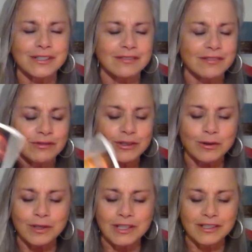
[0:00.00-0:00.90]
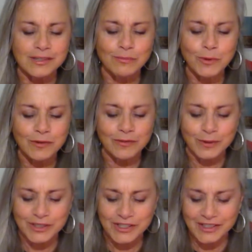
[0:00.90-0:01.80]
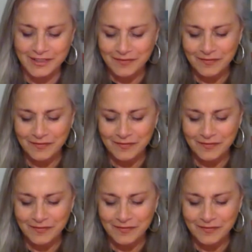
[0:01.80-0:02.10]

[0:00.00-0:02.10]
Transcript: It's returning us more fortune.